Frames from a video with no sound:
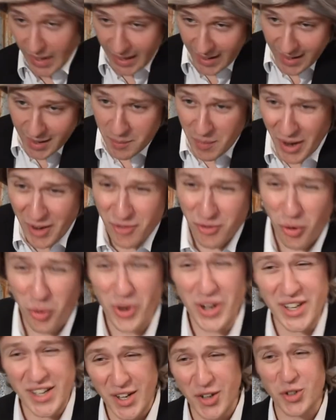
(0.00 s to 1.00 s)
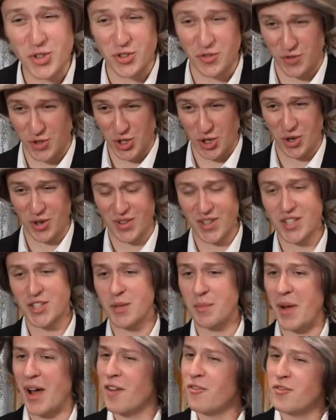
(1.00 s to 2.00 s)
In my 40 years of
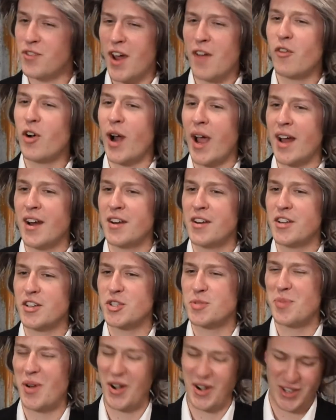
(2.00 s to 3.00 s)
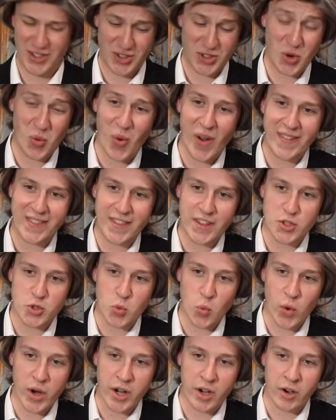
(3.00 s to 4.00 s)
journalism, I've never had an experience quite this
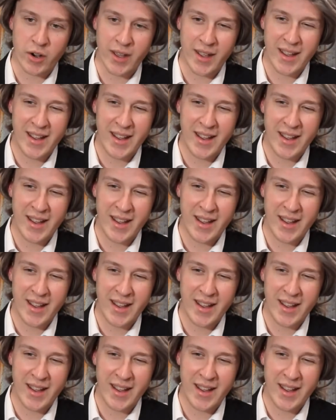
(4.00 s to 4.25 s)
weird,